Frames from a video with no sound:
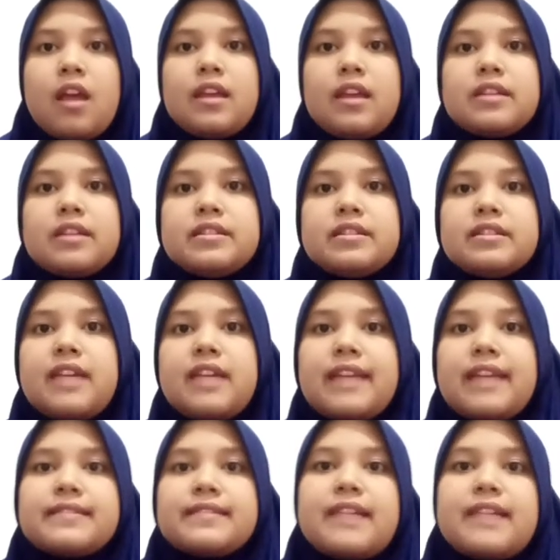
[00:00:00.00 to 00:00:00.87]
In the
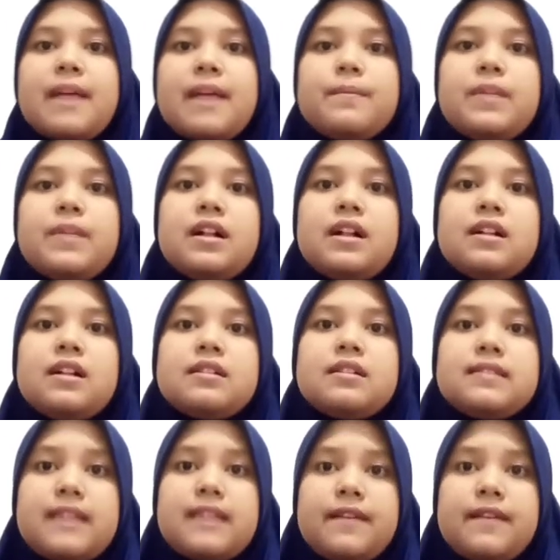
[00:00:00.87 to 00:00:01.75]
example
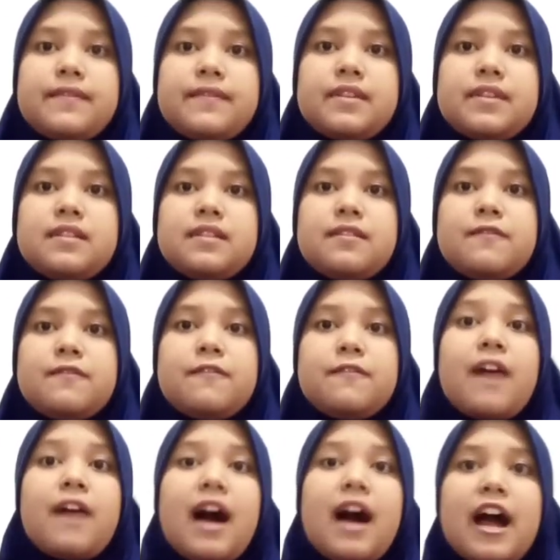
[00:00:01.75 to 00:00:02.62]

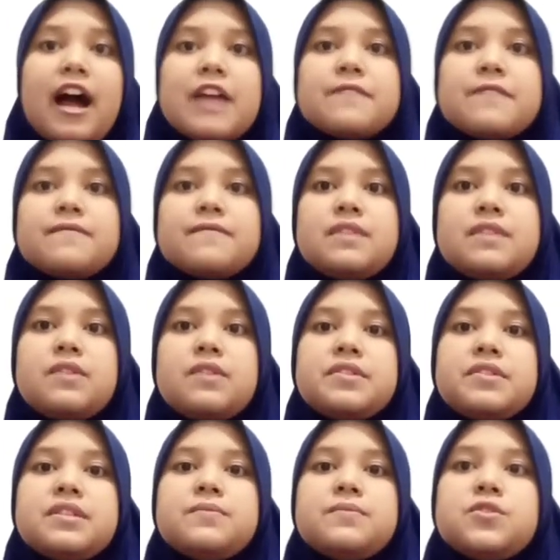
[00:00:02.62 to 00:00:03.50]
7.5, the
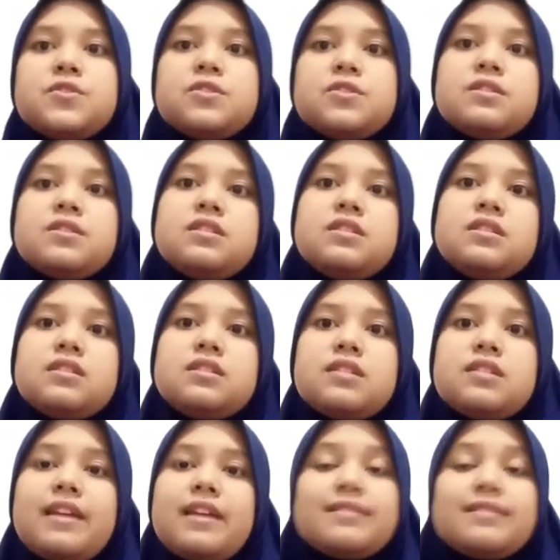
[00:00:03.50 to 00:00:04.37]

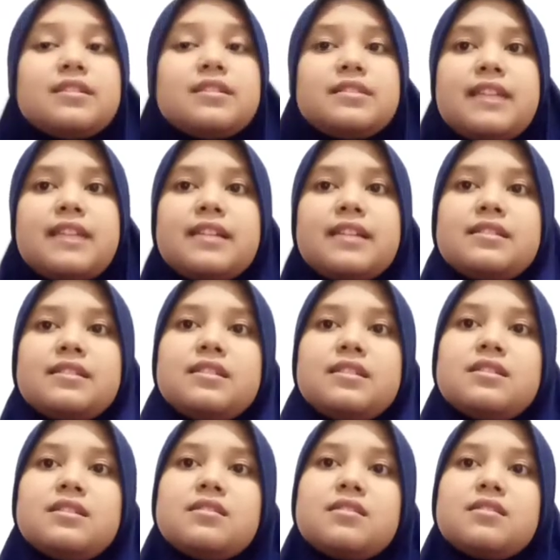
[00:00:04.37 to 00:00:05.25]
receptionist at a
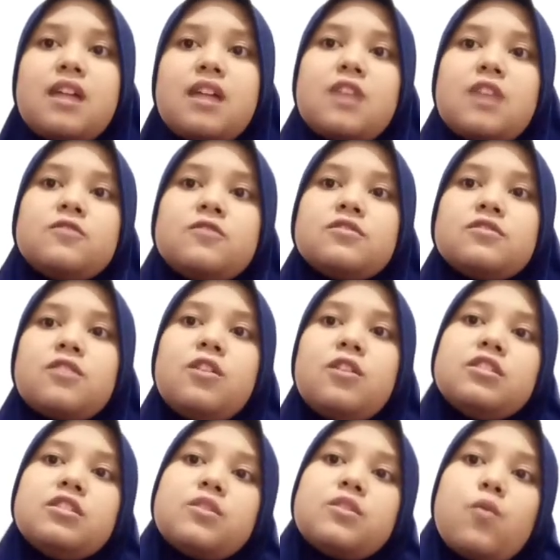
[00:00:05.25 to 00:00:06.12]
dentist town
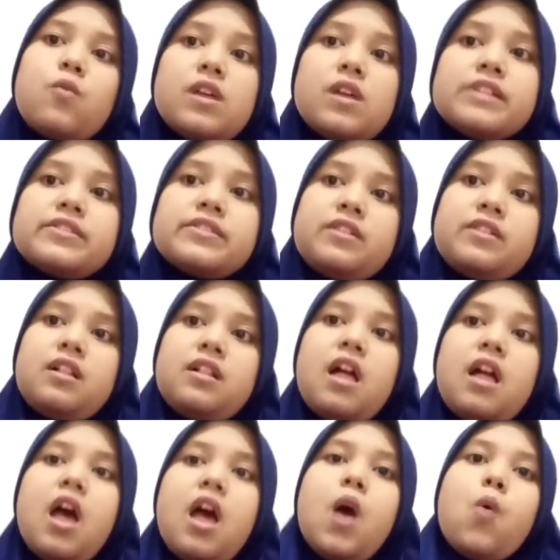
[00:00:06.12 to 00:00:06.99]
called Walsall
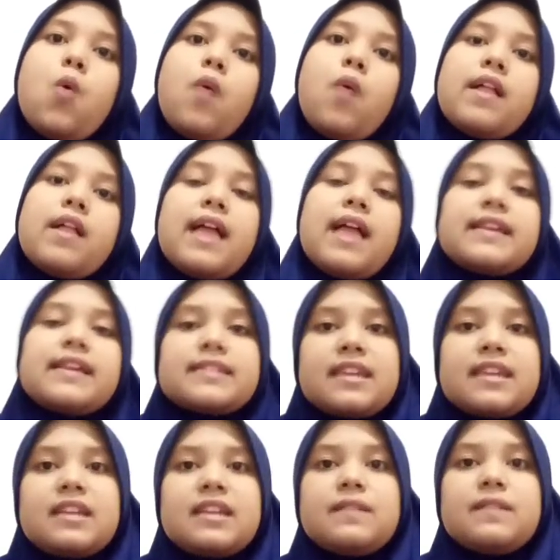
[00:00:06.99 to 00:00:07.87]
while
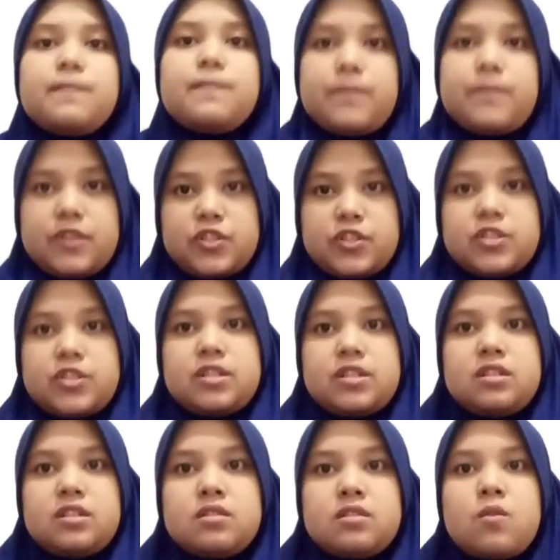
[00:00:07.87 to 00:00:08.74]
asking the
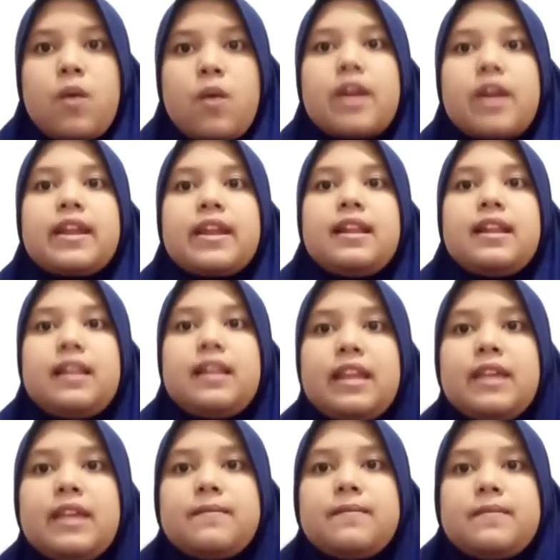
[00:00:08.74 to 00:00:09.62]
patient where he
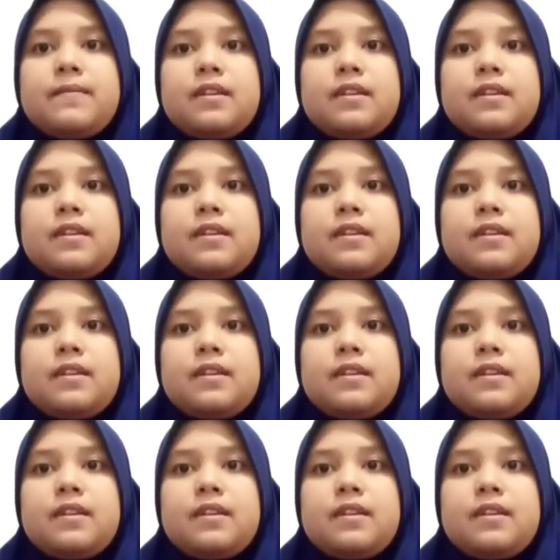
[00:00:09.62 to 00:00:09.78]
lived.